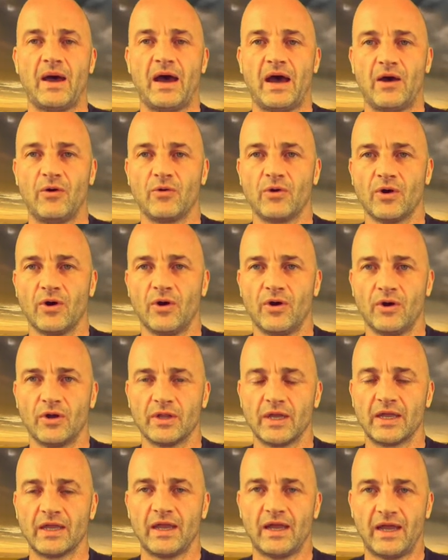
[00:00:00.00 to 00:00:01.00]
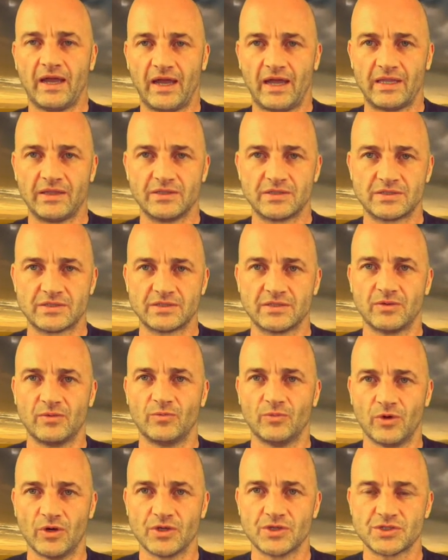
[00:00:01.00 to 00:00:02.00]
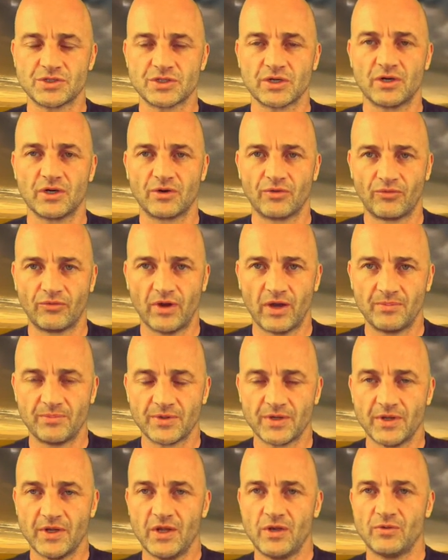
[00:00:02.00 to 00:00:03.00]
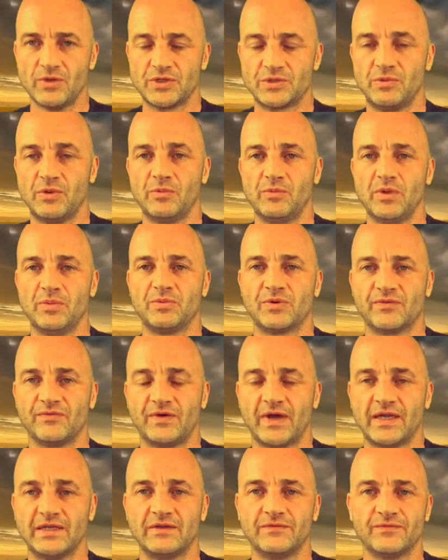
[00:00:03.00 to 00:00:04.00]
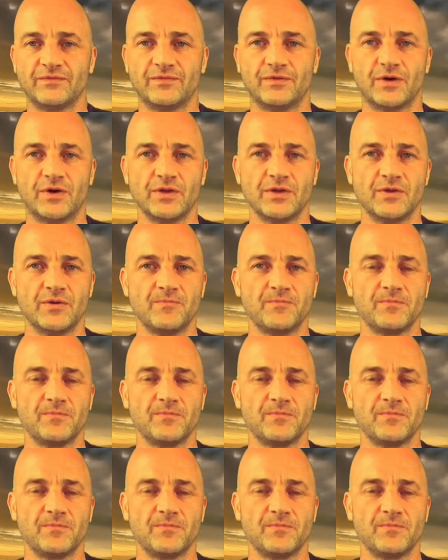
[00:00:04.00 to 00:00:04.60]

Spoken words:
alcoholic hand wash or rub, which we'll be providing for you.